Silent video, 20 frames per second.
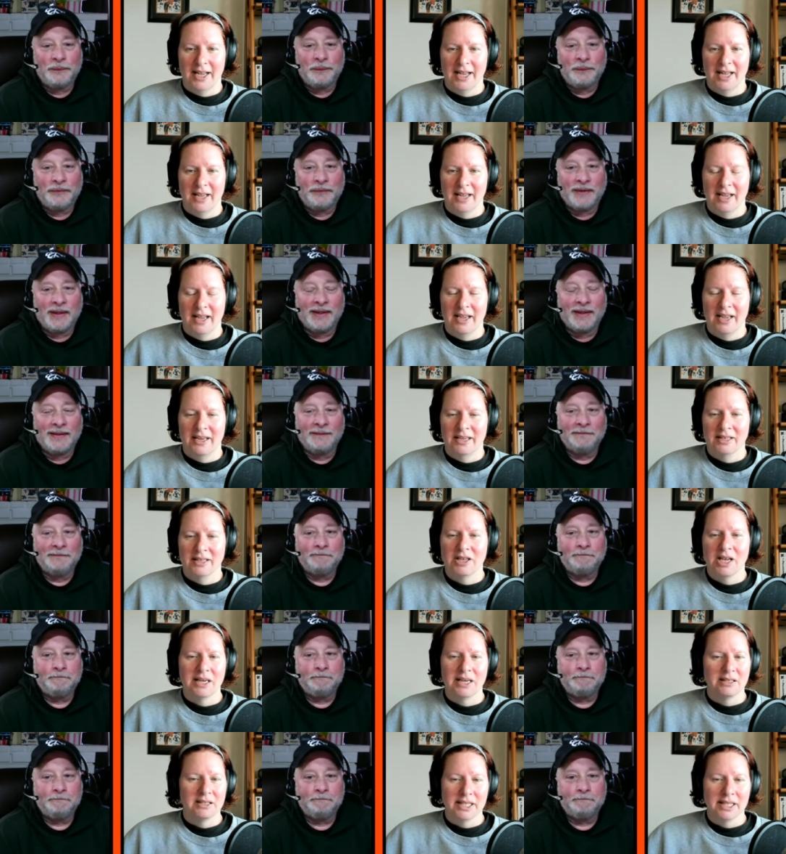Speaker 1: Uh, and it
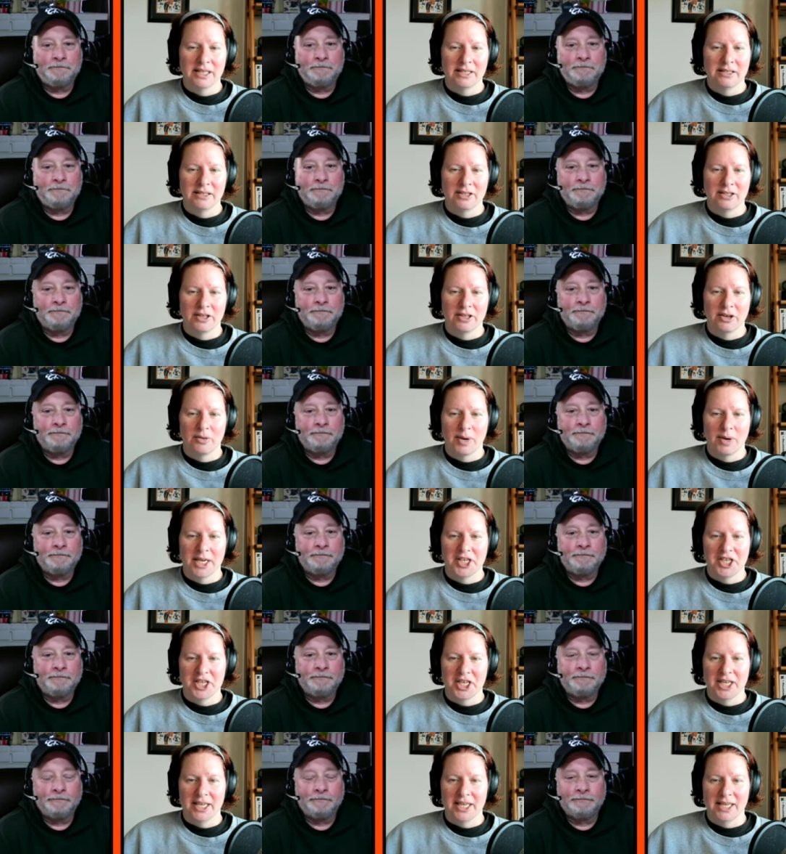kind of leads to the
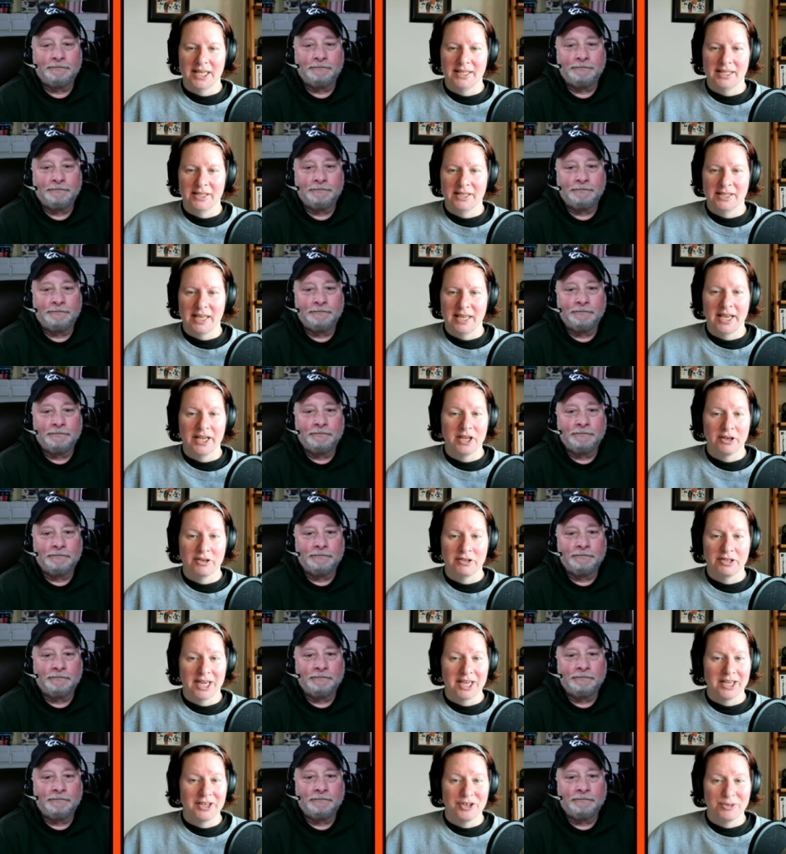question is head
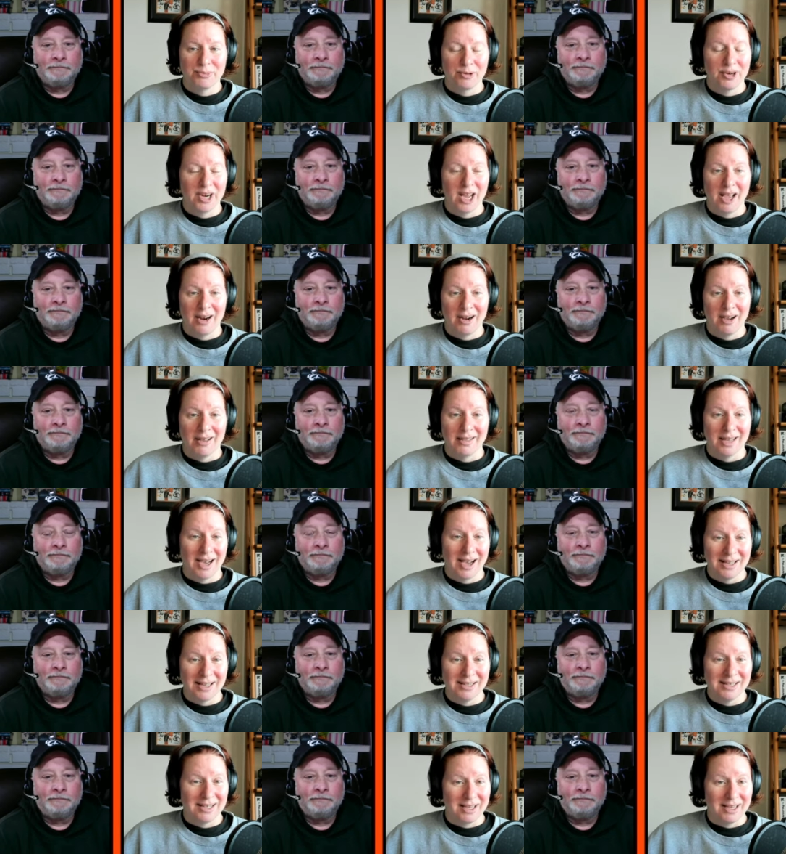coach Andrew Brunette on the
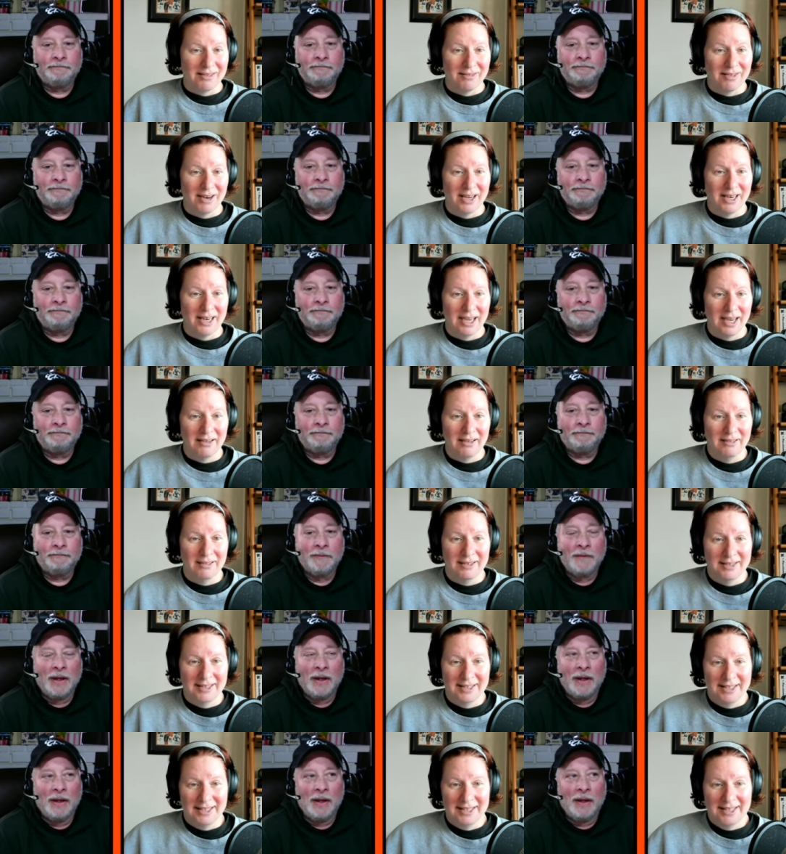hot seat right now?
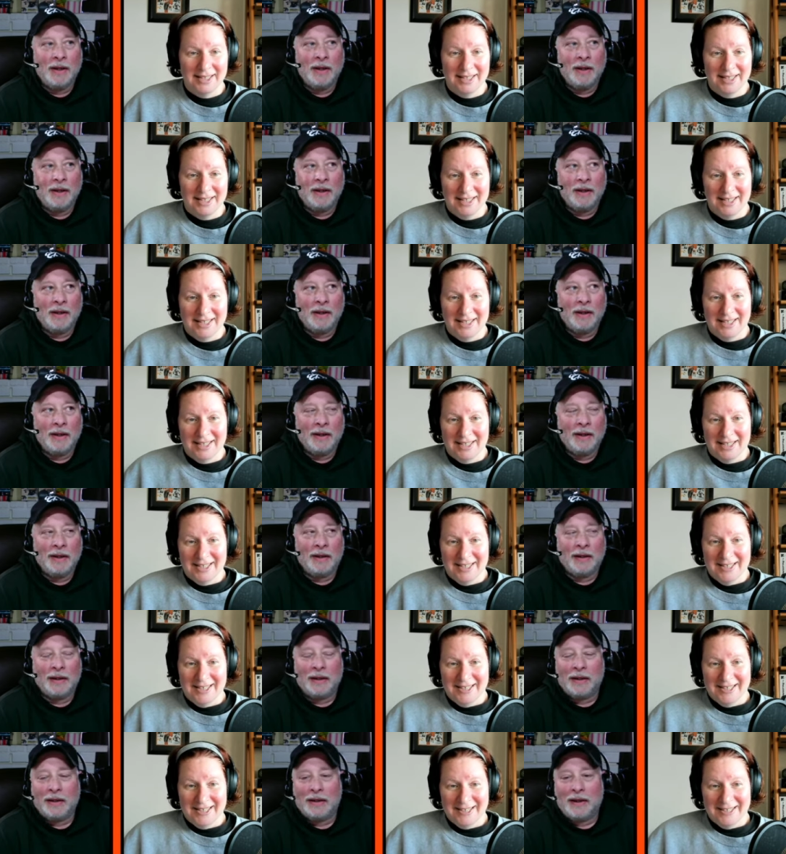
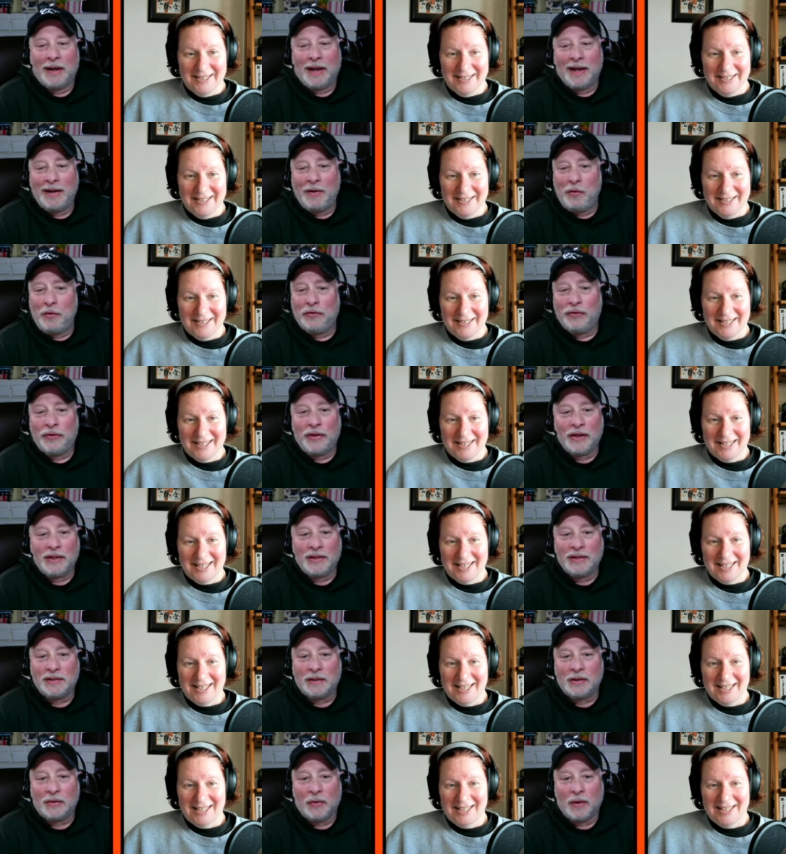
Speaker 2: Uh, I don't think
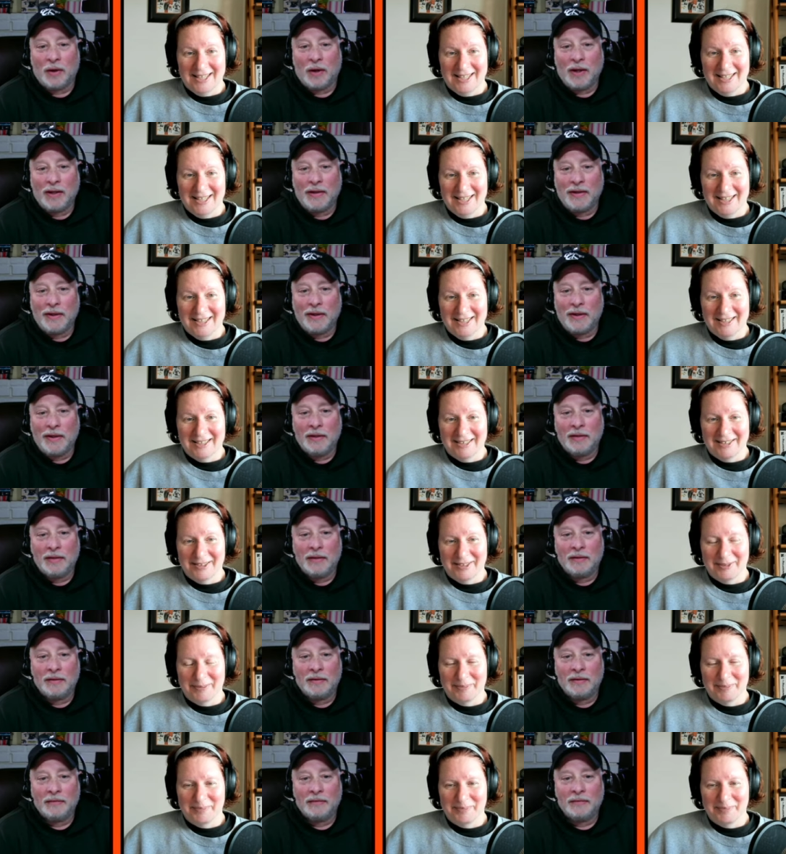so. I think
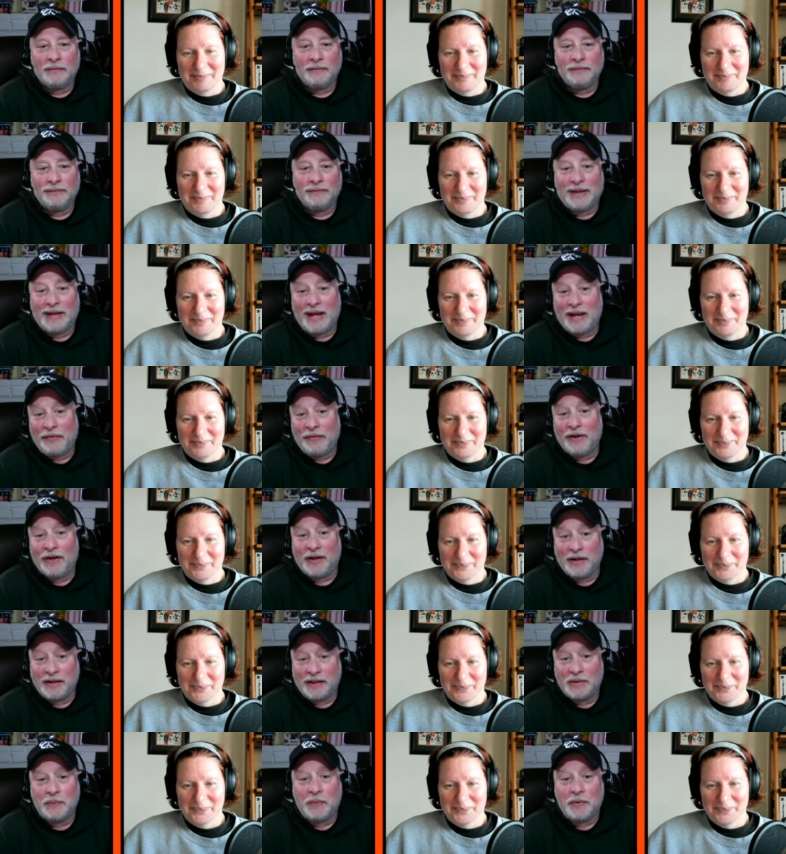they have an
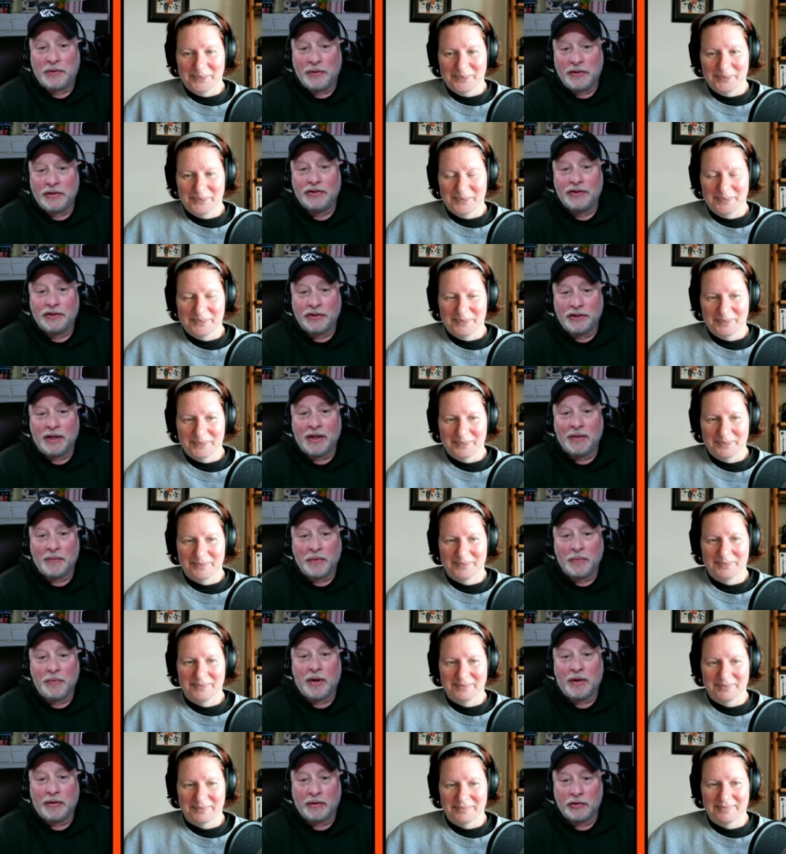inexperienced GM
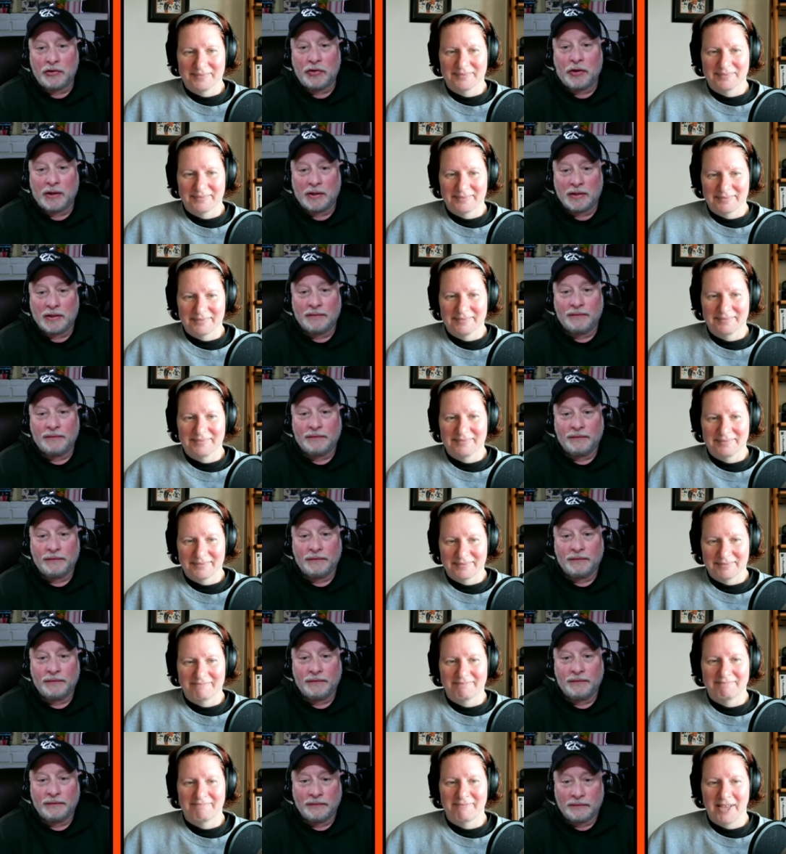in Barry Trotz.
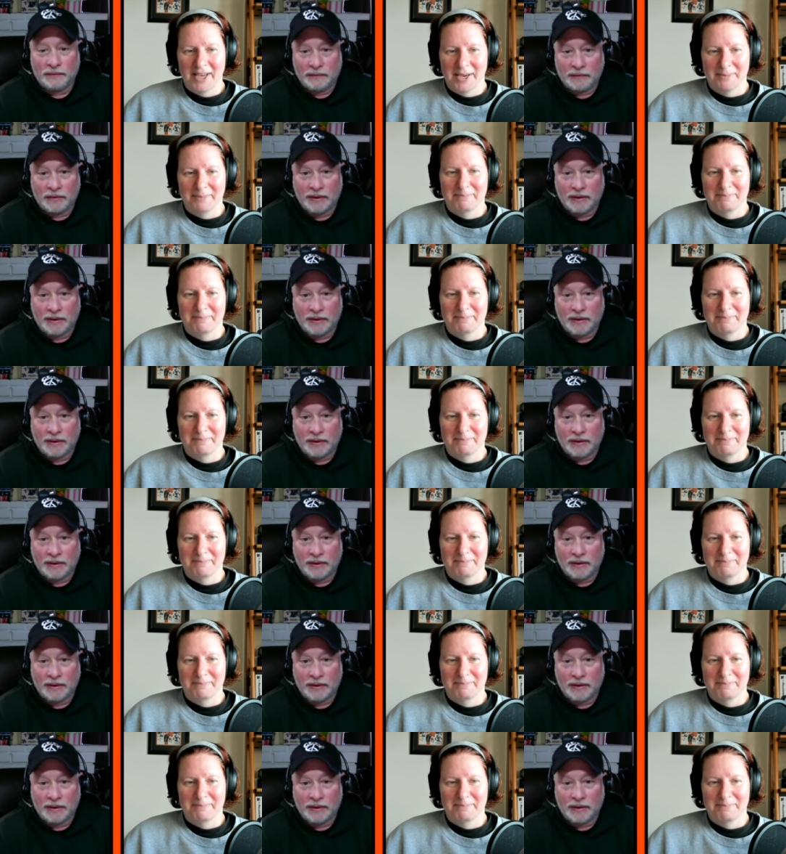Yep.